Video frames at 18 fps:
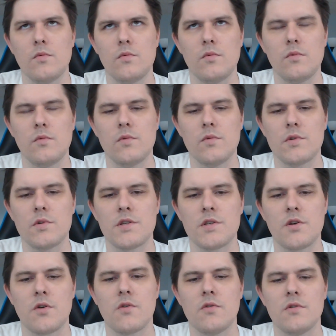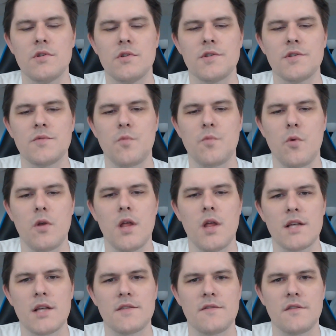Circle's
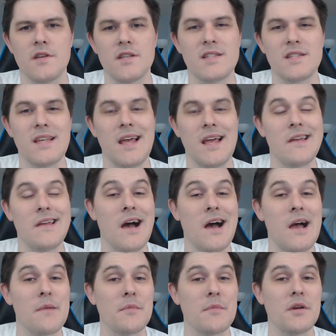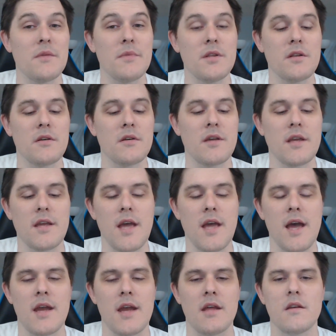warlocks for this, and I'm going to be looking
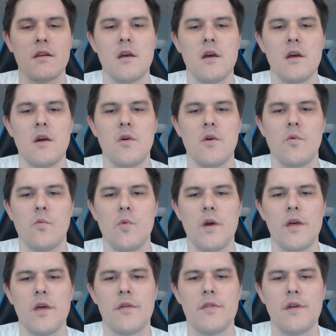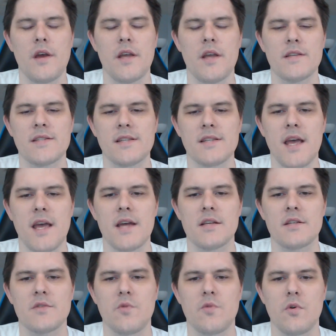at it with a slant
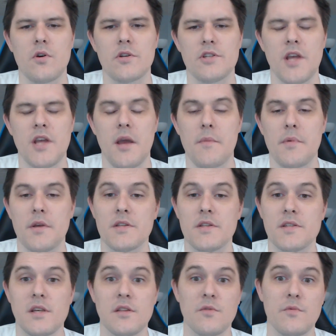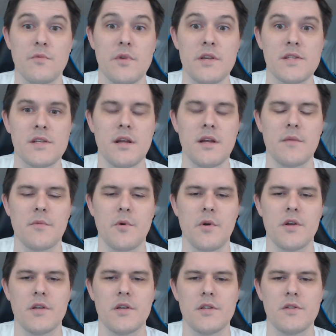toward Champions. And the reason I'm going
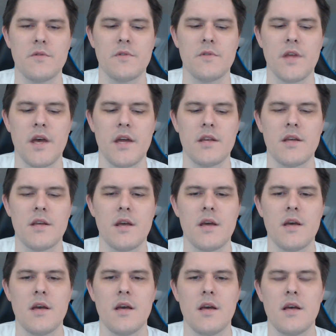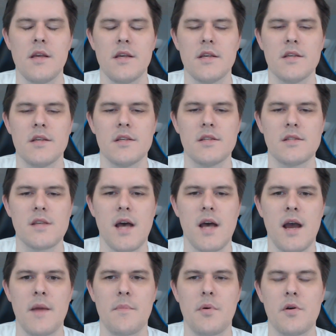to do that is
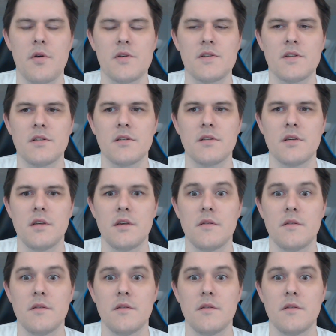I personally,